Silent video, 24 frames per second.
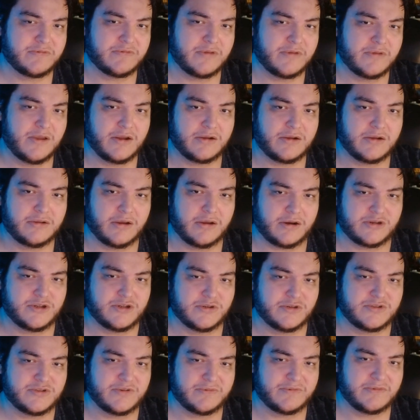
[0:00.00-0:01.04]
Clark
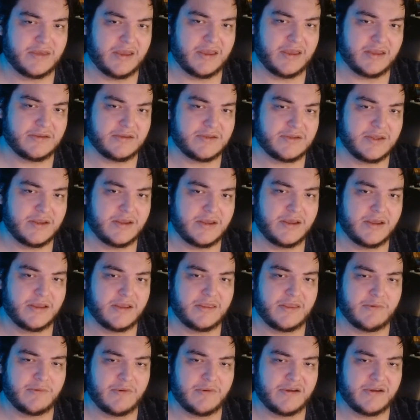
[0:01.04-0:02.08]
Joseph Kent. They
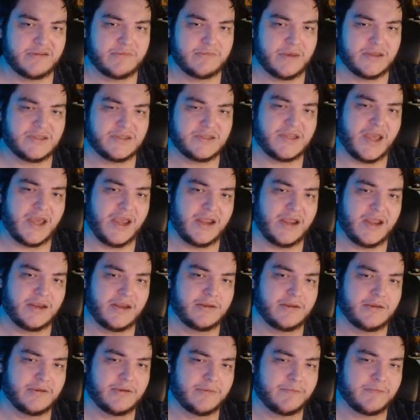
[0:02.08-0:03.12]
wanted to maintain
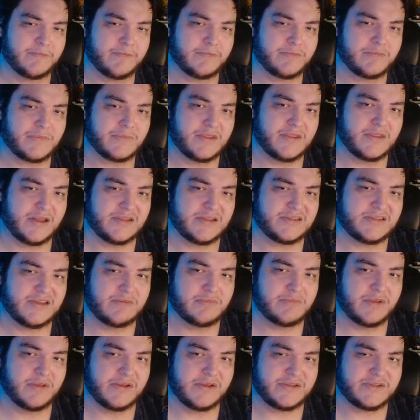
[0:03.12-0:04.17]
that
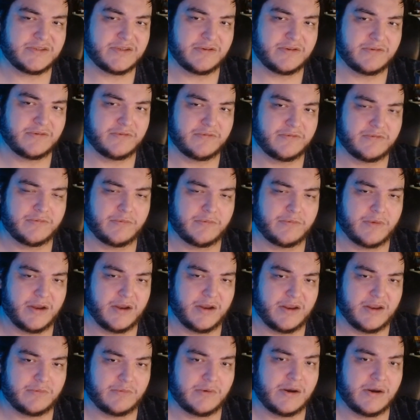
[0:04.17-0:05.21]
semblance of what it
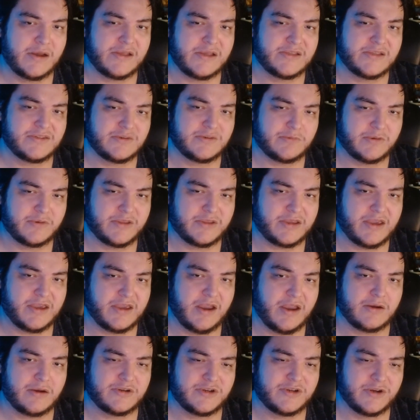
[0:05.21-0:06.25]
was and what
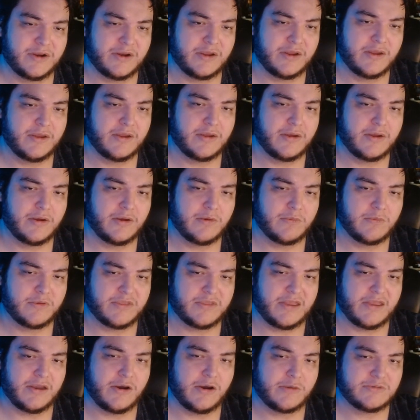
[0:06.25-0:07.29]
they
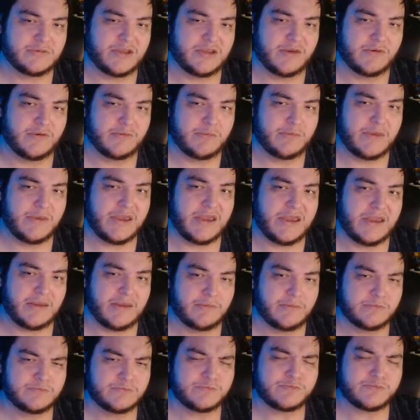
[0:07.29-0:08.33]
hoped he would be,
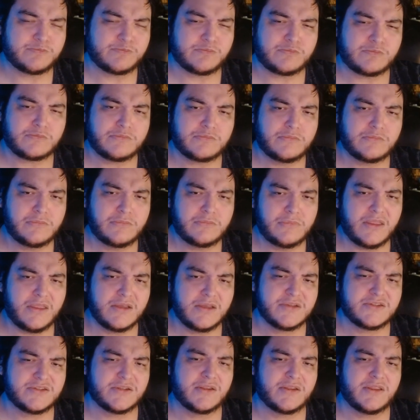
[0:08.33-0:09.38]

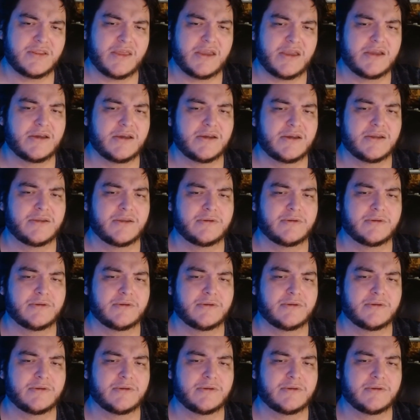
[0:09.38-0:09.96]
so that they could